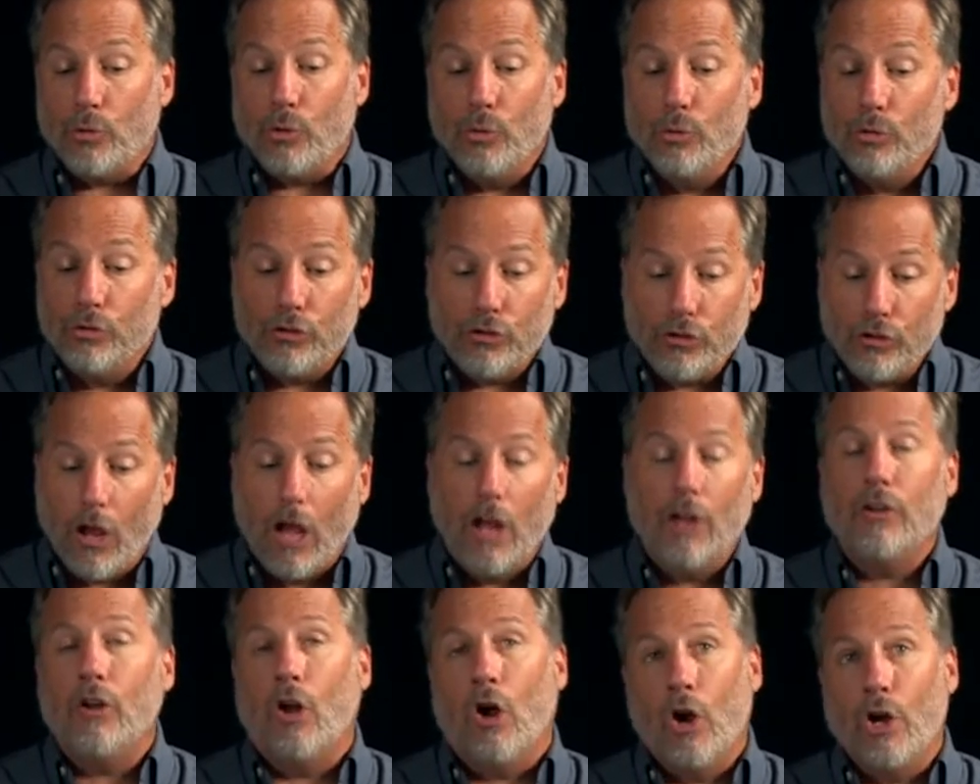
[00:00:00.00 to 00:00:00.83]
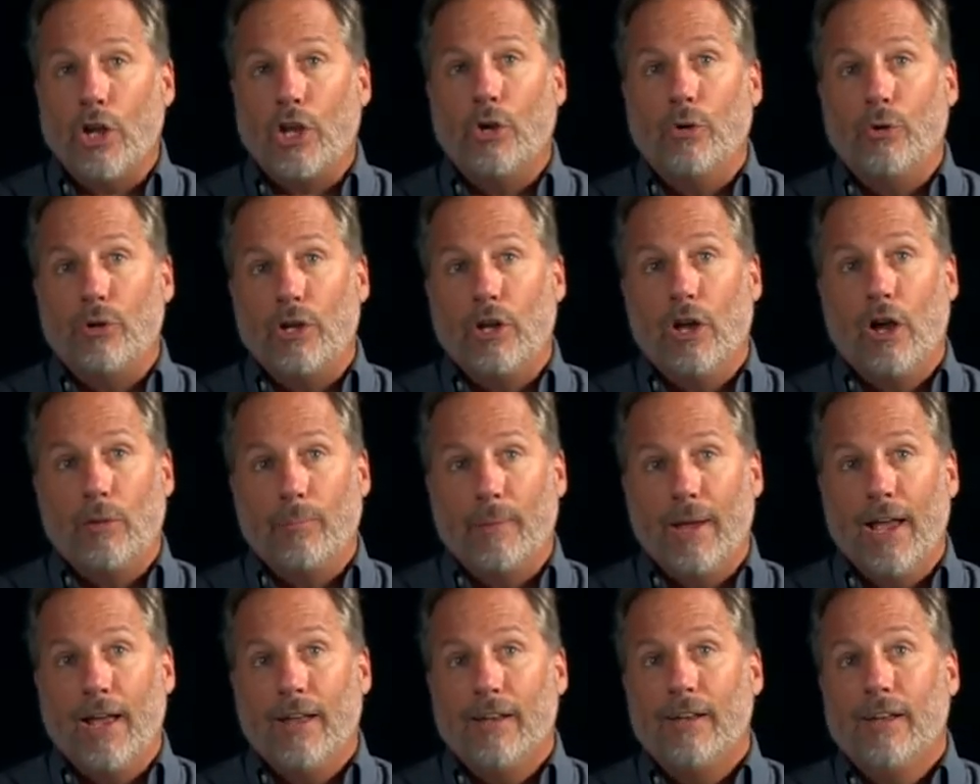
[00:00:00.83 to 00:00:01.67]
Whose son are you, young
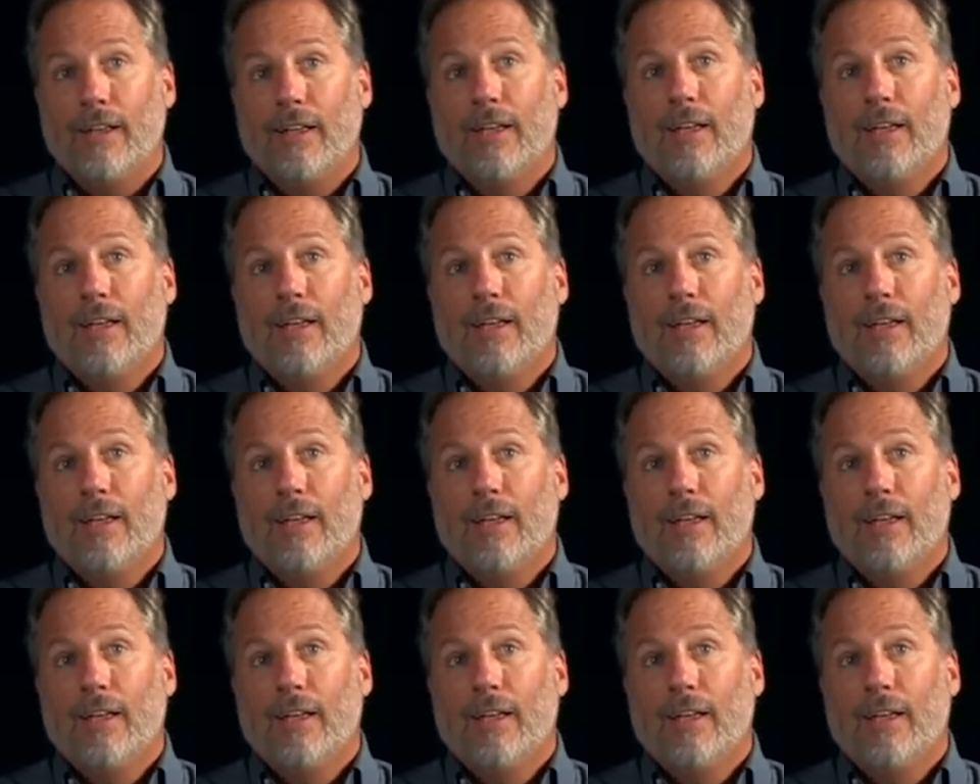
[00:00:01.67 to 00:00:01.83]
man?